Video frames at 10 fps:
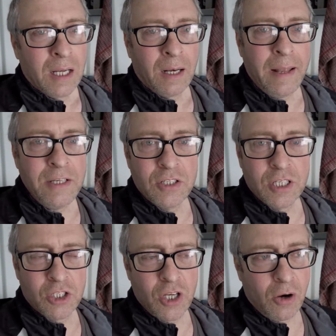cleanse
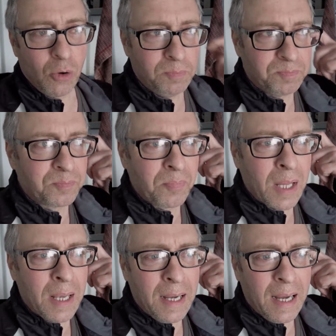the soul.
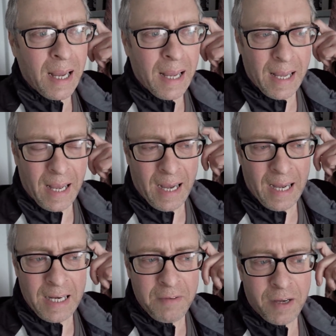
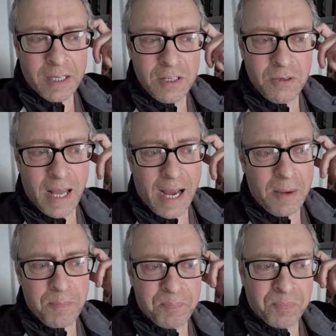And if I can do
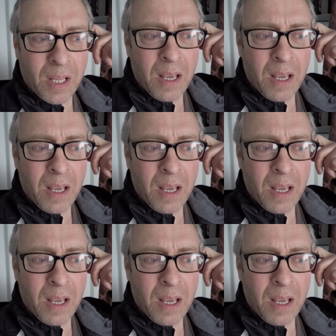that,